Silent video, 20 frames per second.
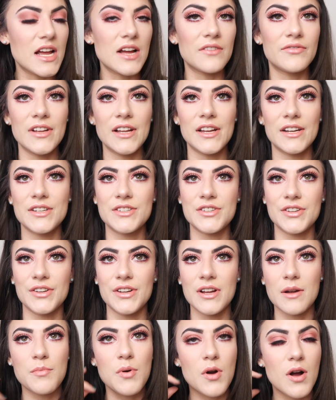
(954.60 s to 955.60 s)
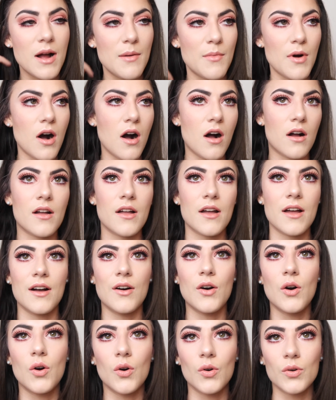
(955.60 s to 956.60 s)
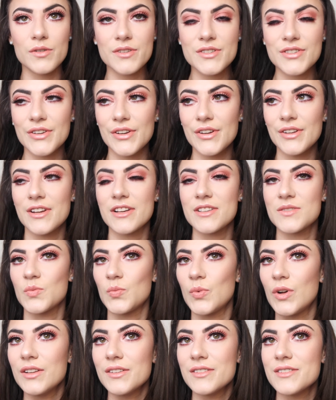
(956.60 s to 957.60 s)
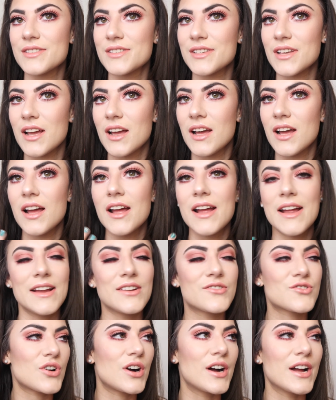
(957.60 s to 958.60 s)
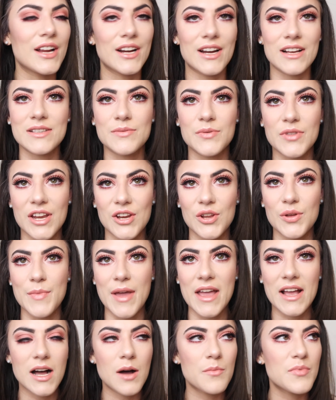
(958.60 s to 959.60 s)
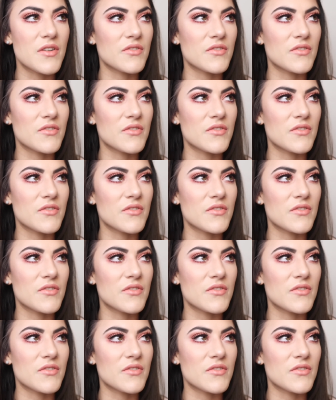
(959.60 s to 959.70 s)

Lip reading: Definitely gonna do a Primark haul soon, as well as trying like some of their new makeup.